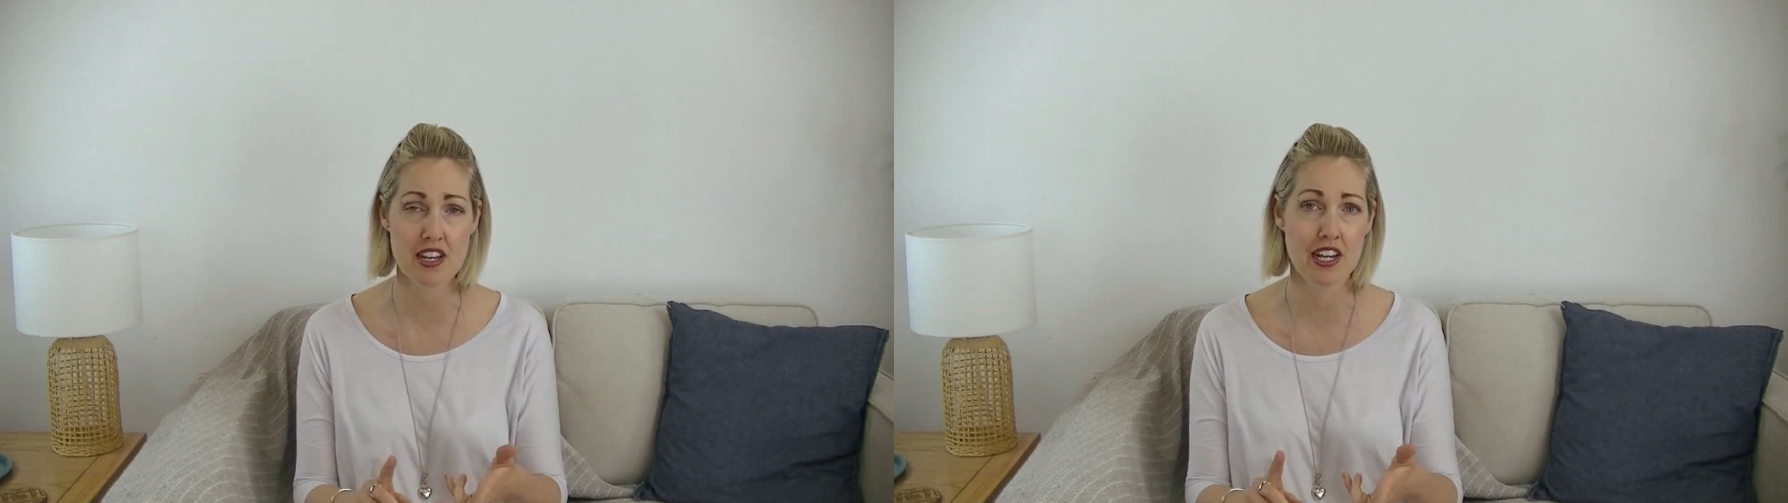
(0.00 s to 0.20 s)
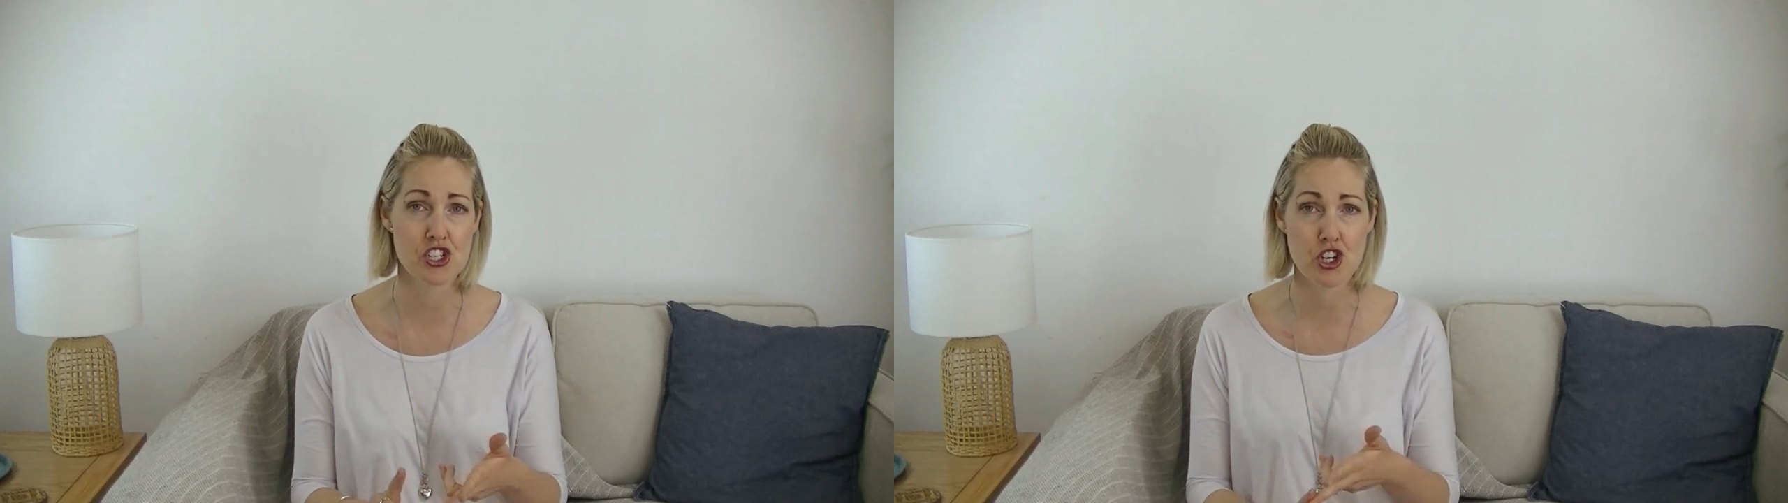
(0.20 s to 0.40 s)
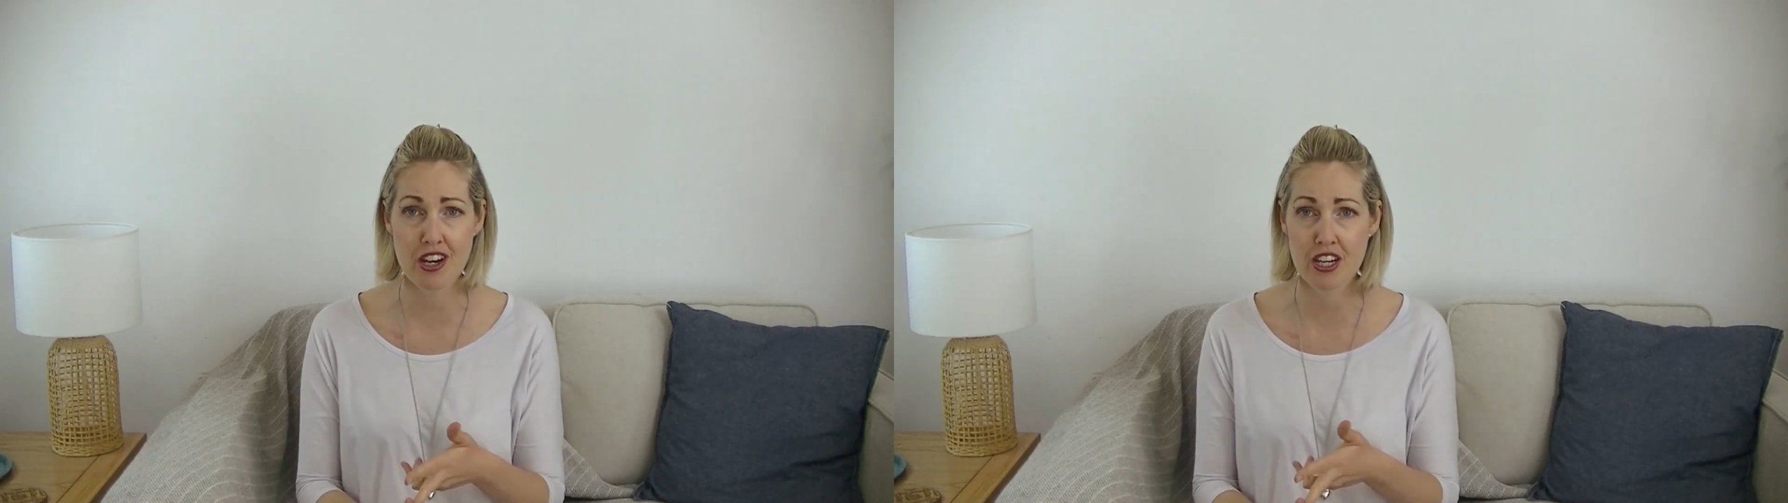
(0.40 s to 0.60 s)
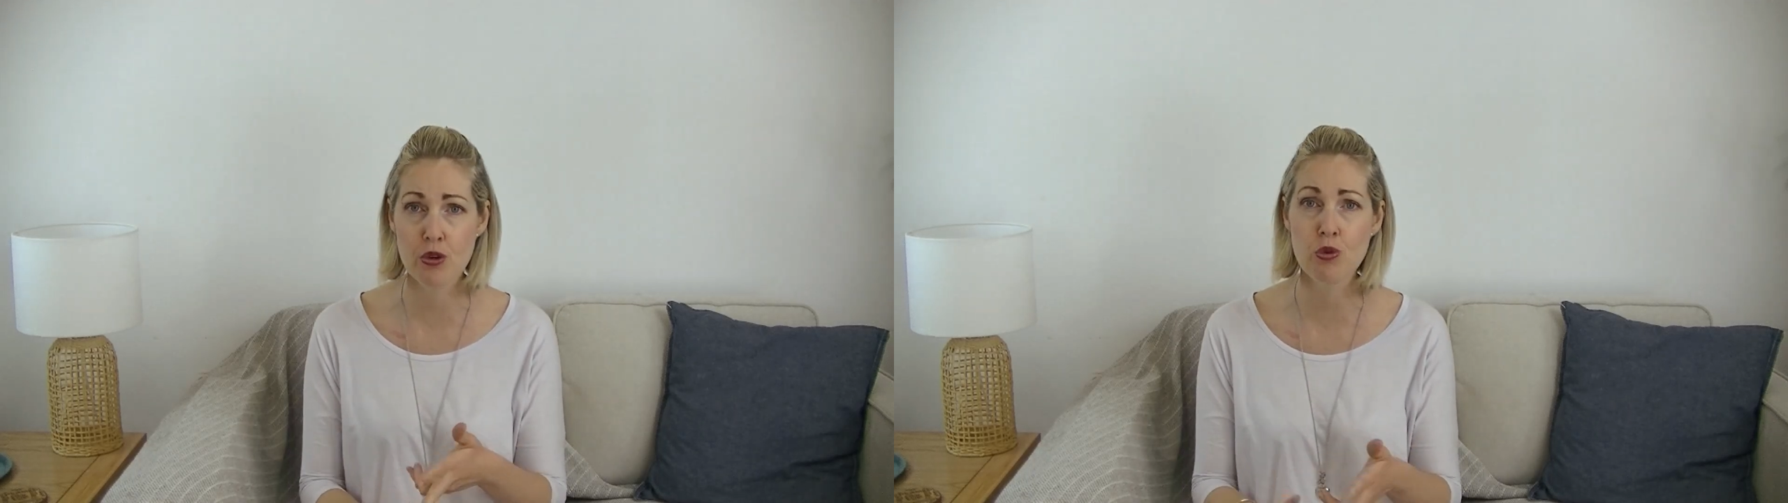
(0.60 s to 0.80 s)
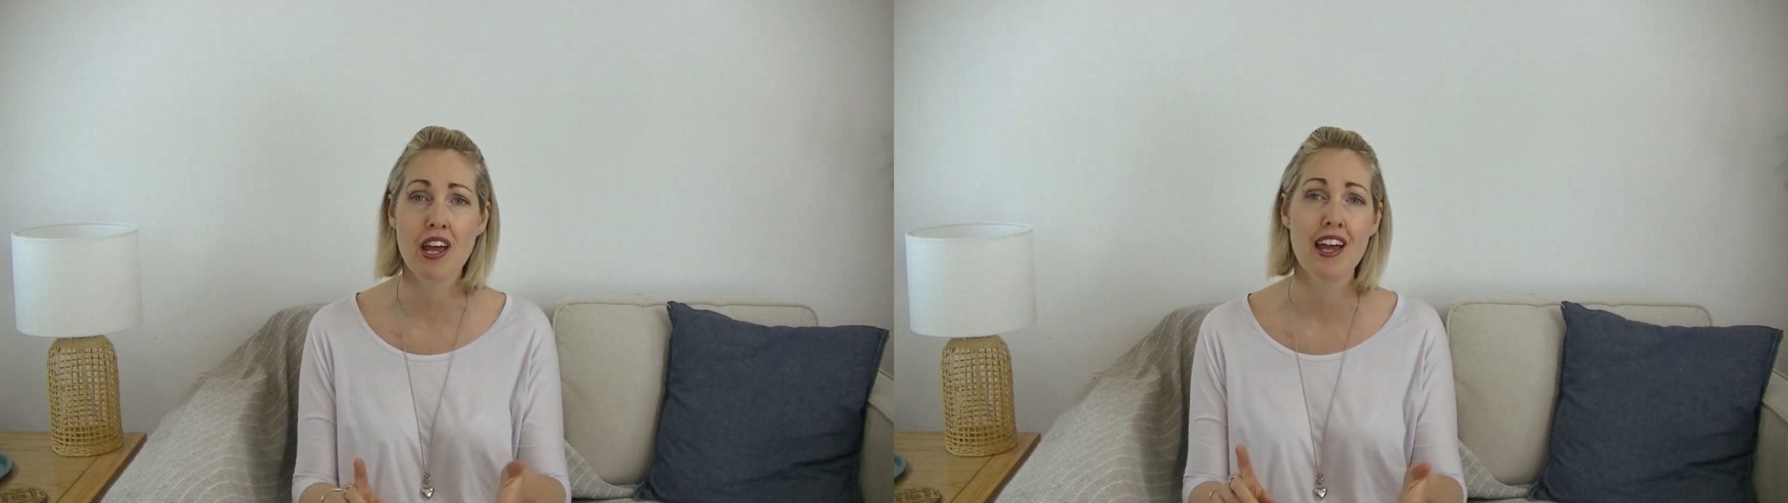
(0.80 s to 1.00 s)
a
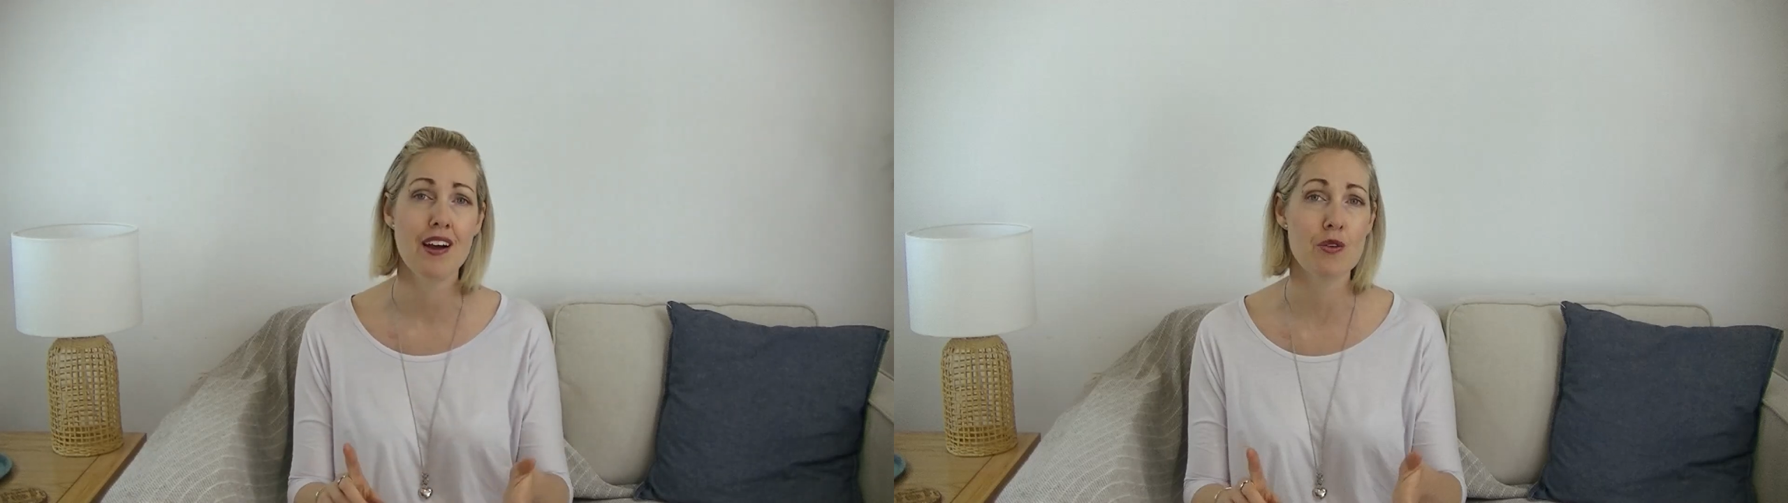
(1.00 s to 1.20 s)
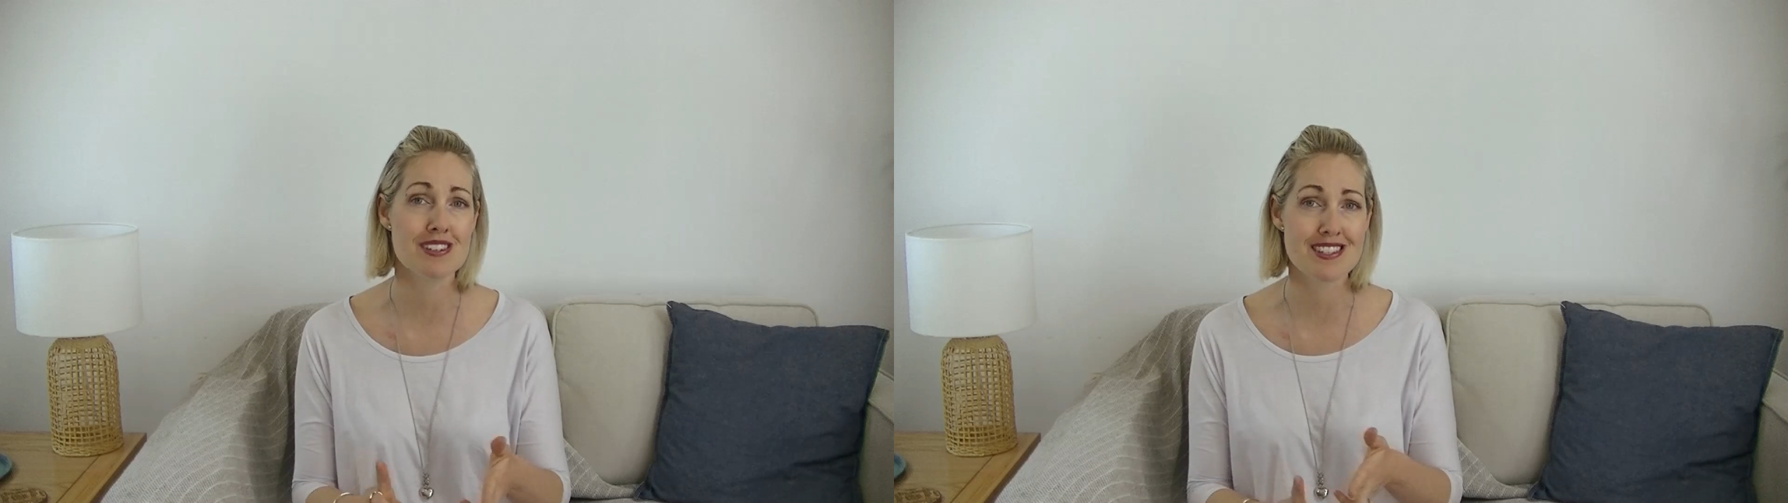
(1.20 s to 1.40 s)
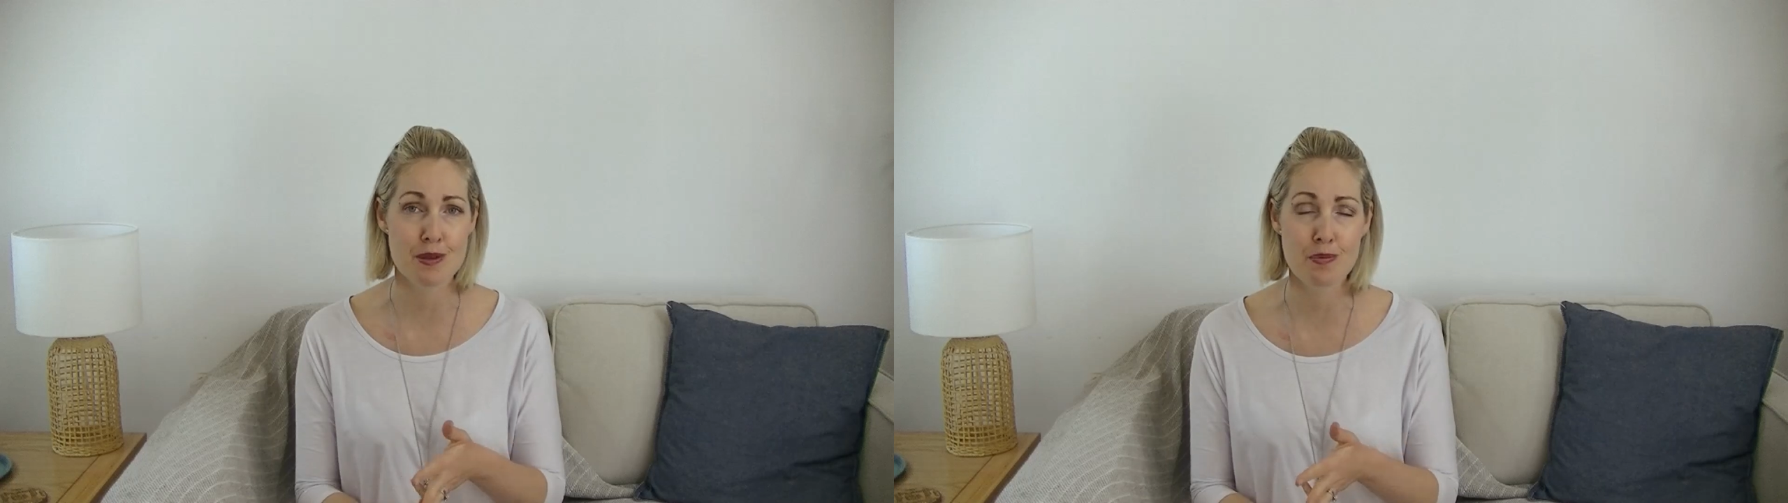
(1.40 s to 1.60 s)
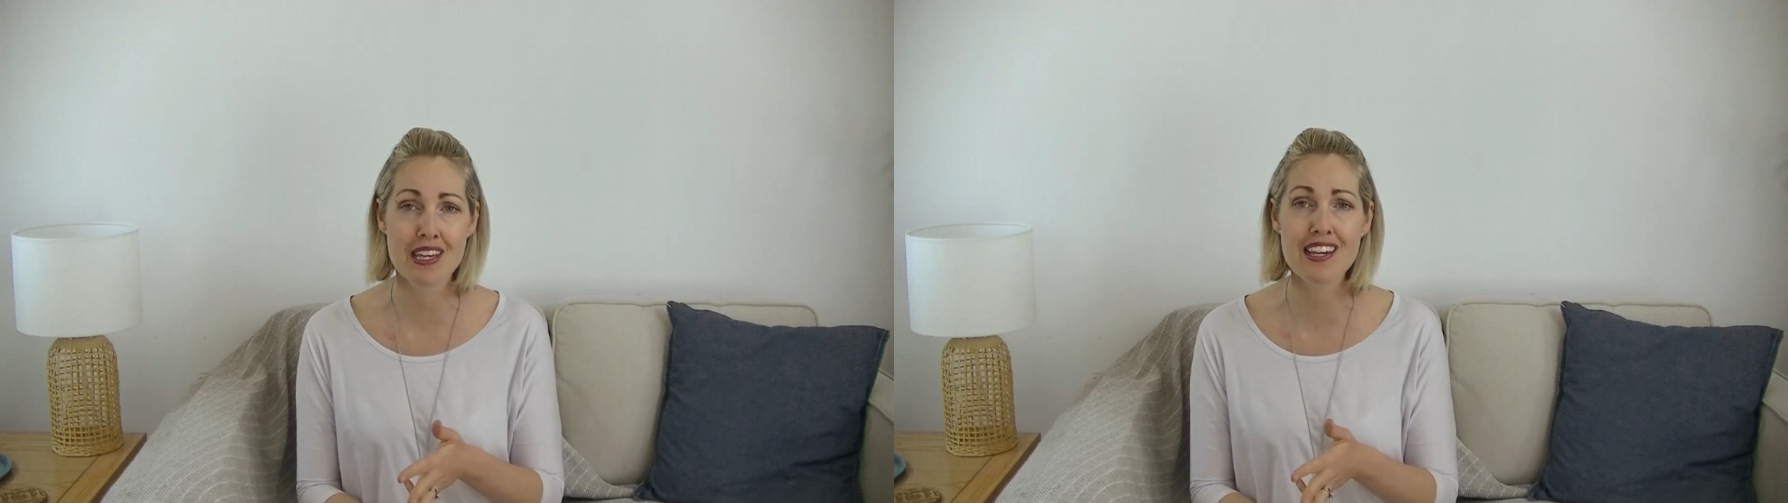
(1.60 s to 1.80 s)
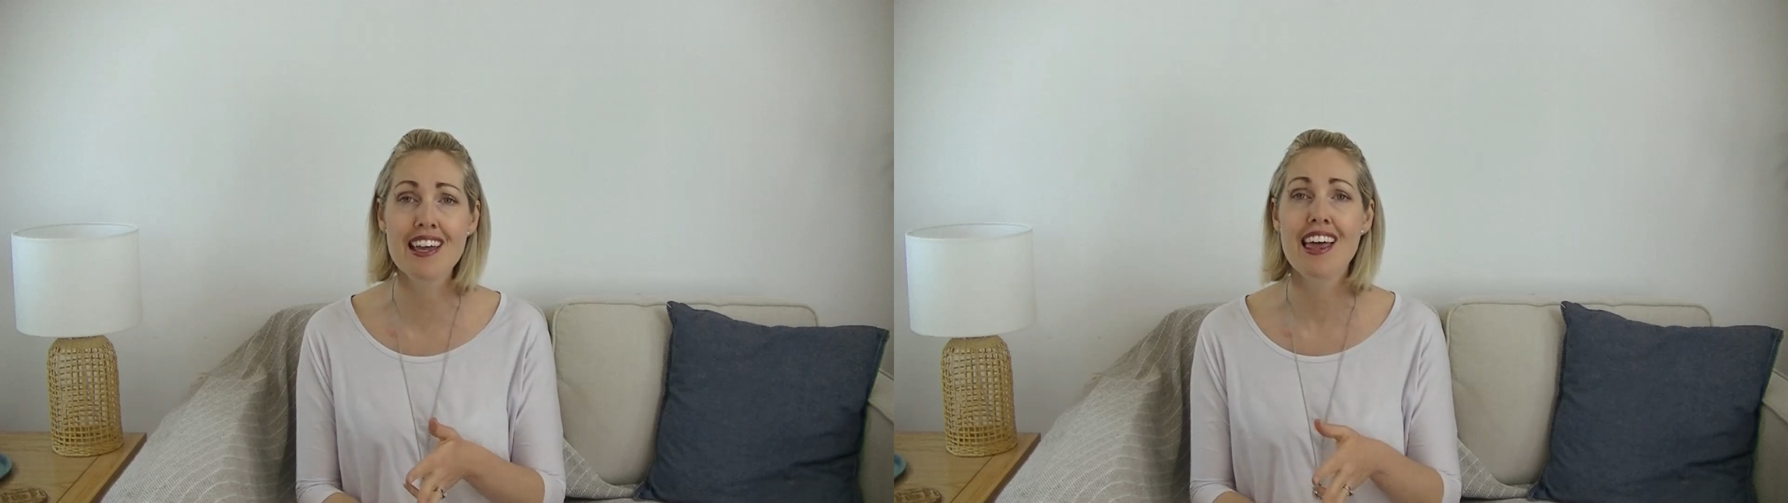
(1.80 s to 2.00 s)
child, or a
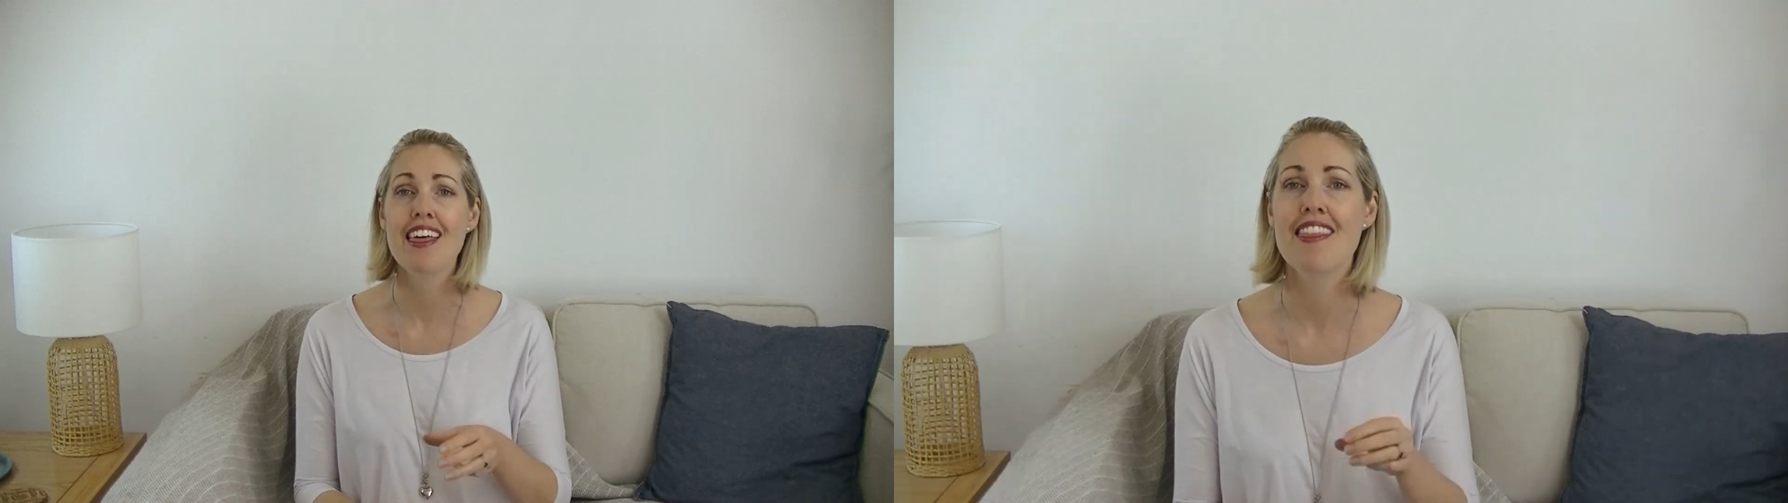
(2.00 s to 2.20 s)
sibling,